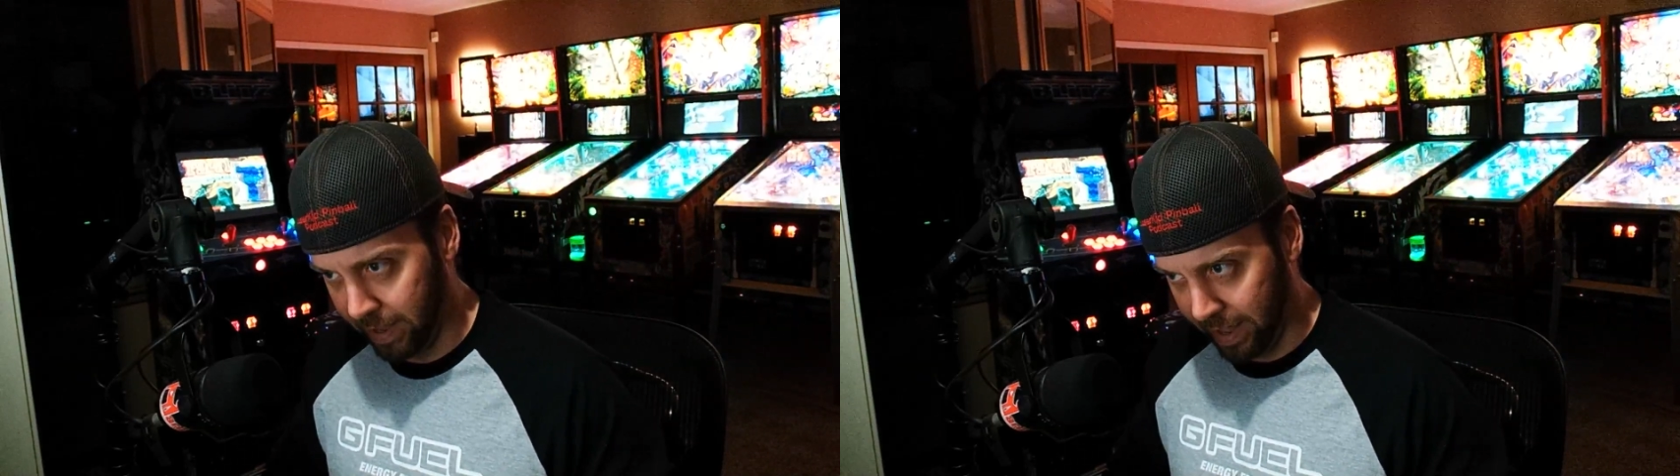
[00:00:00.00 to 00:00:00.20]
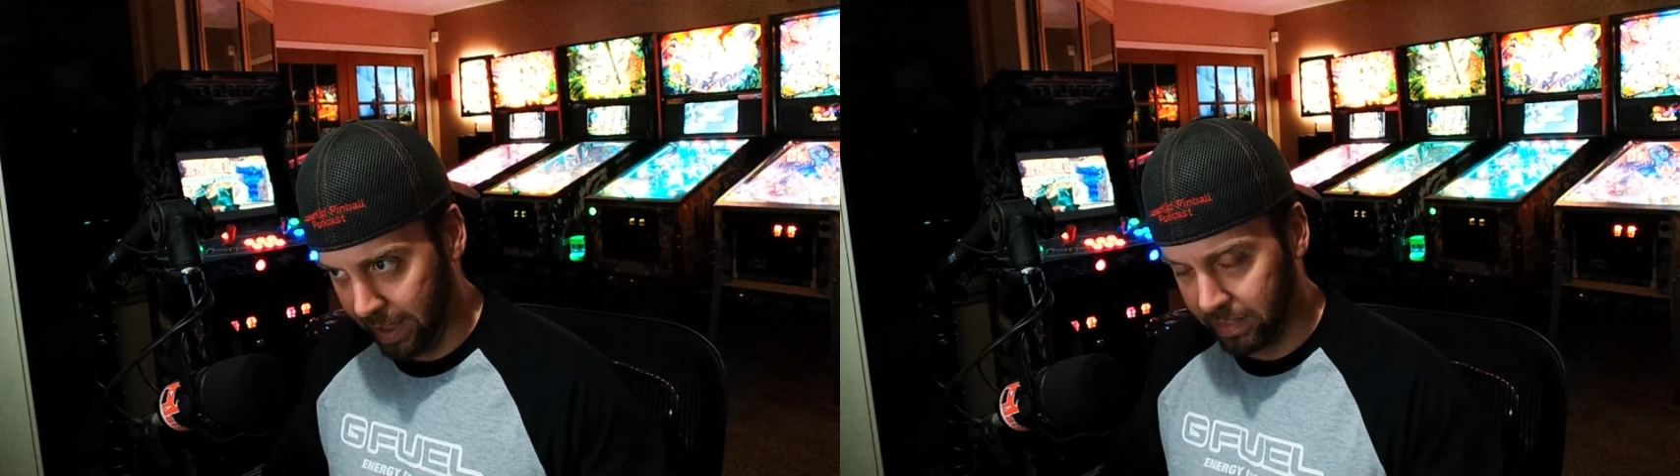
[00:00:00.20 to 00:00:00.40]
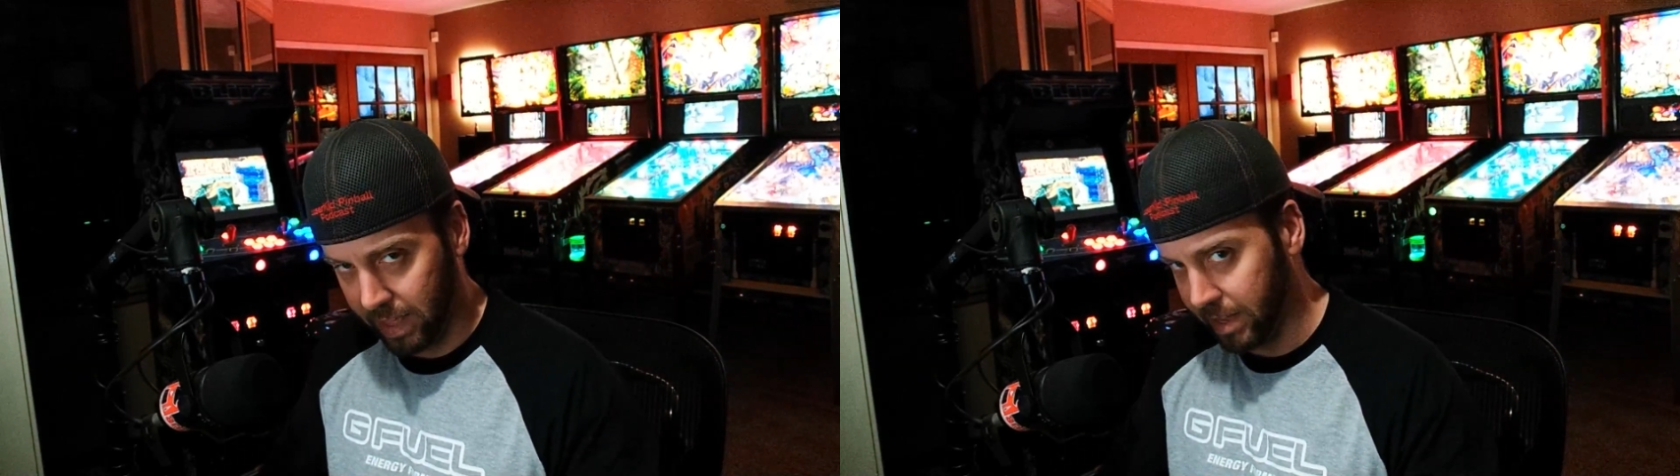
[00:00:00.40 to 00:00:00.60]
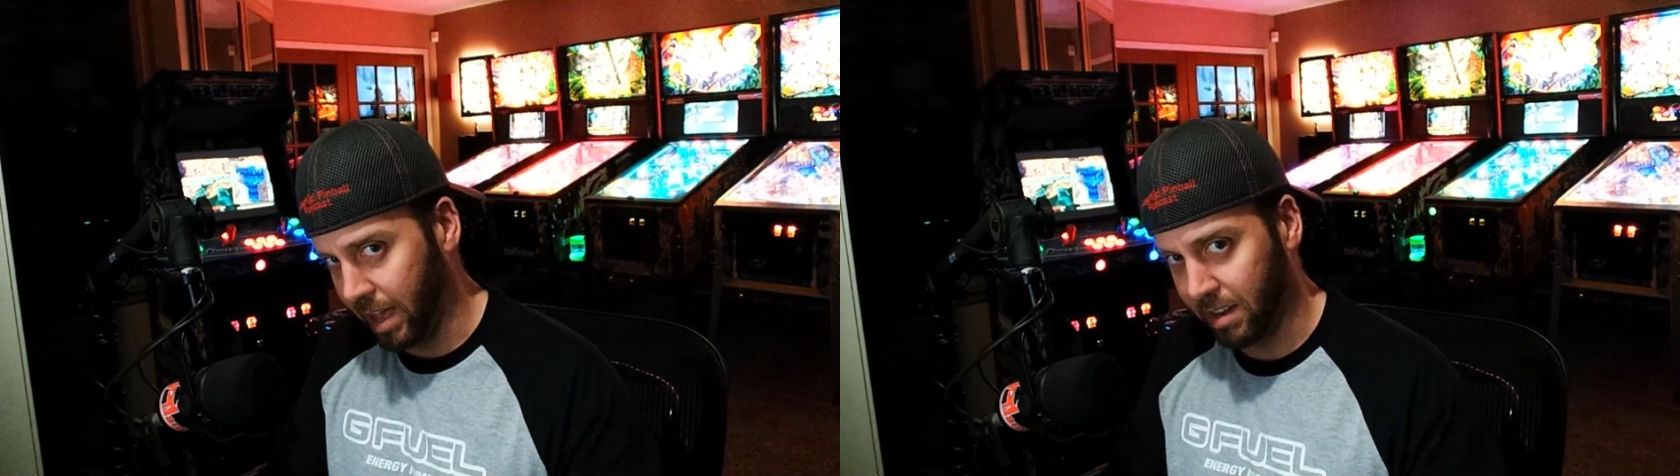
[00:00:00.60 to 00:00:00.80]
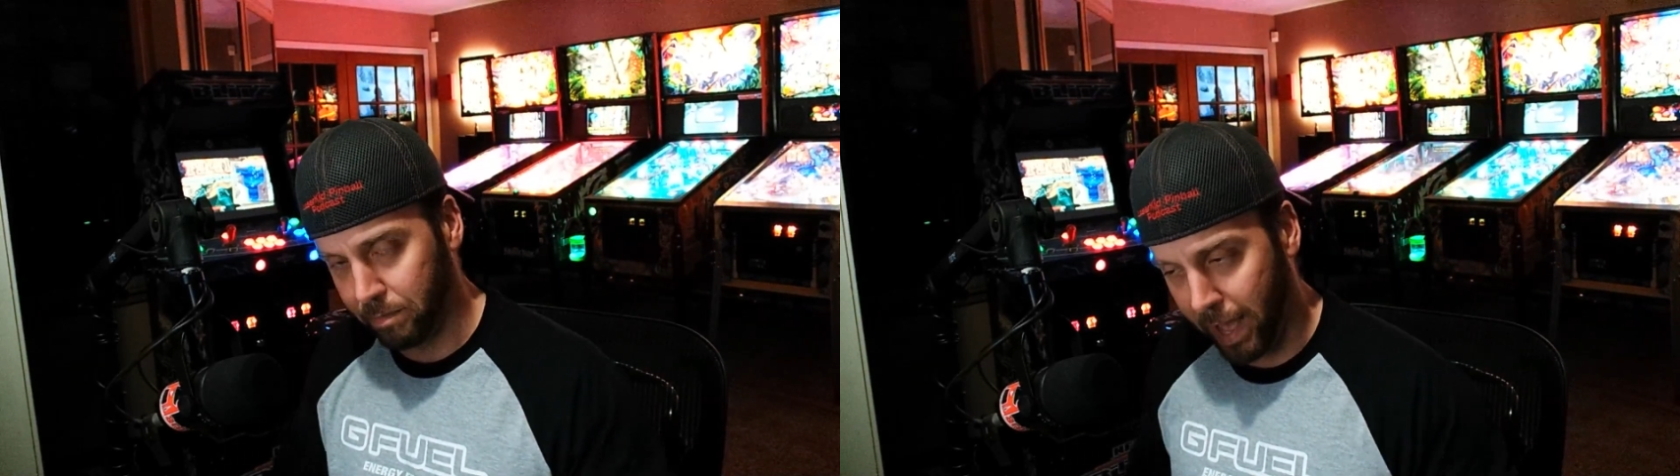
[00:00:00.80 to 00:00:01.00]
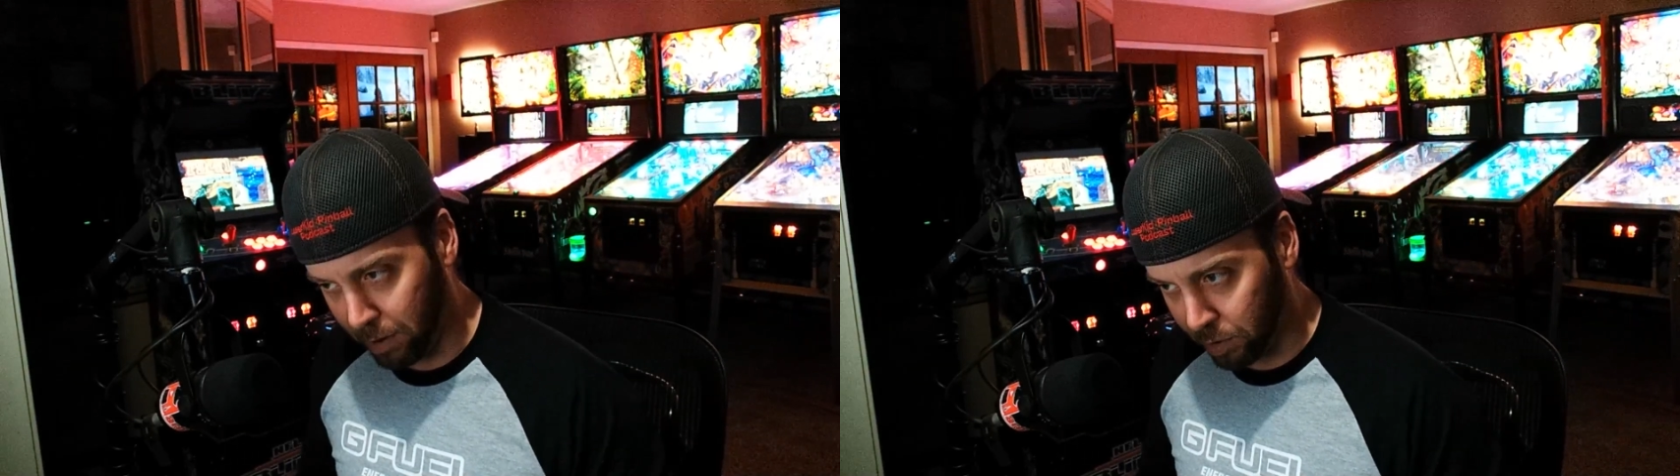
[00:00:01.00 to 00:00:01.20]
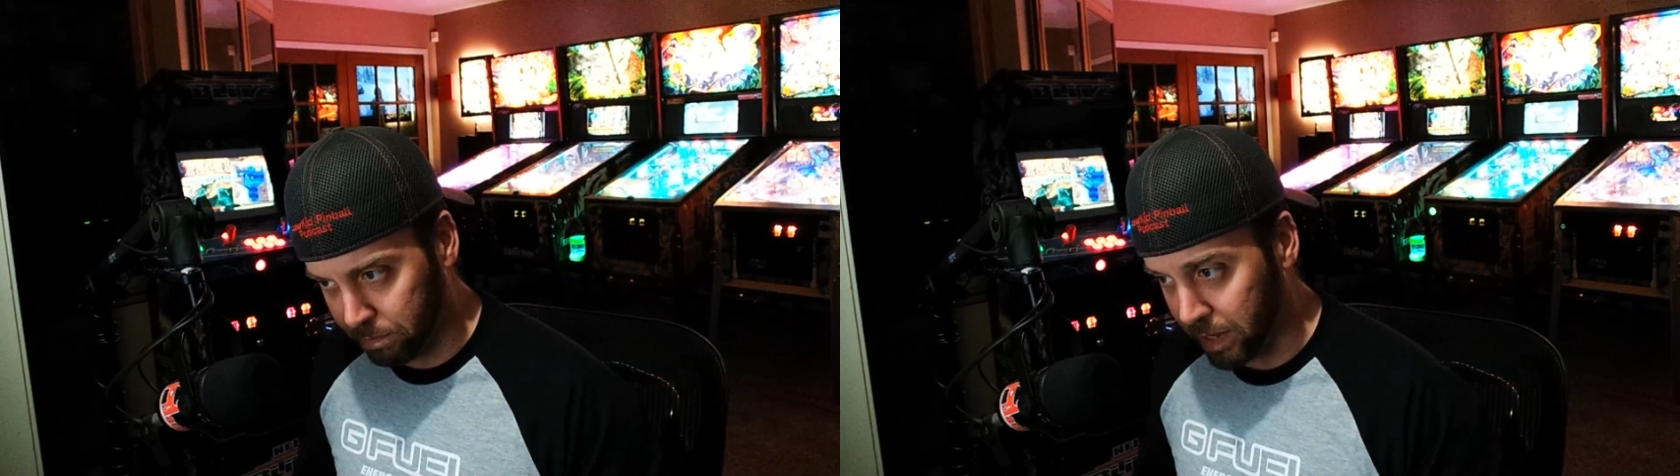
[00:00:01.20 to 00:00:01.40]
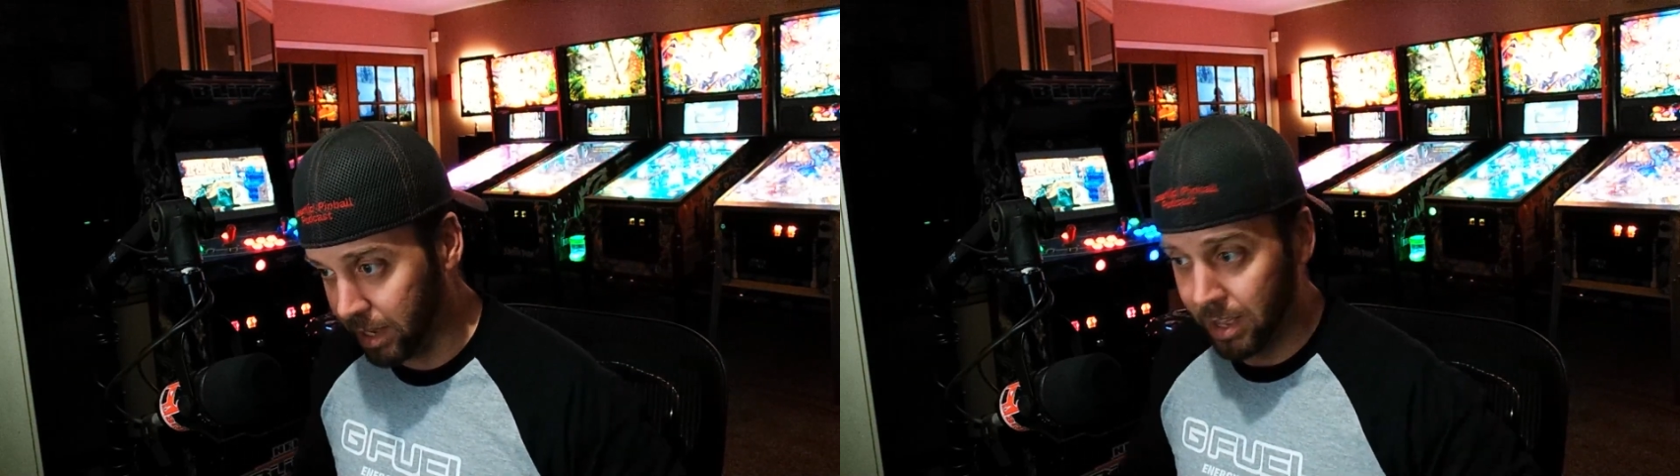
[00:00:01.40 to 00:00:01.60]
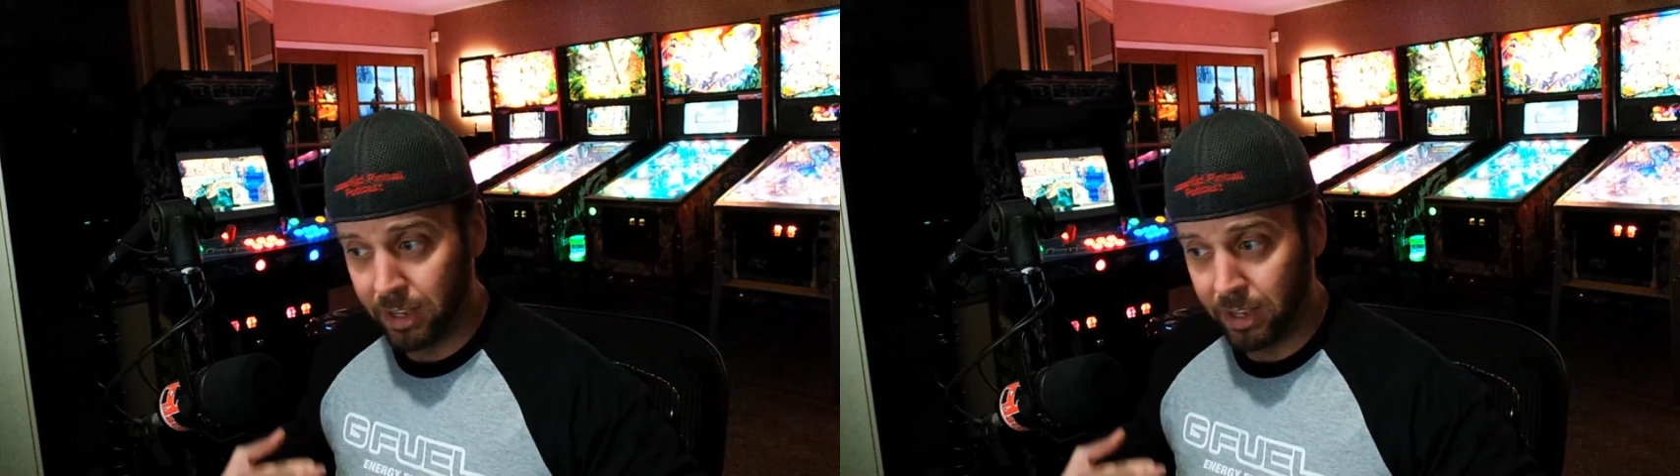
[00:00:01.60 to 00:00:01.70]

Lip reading: and they got back with me.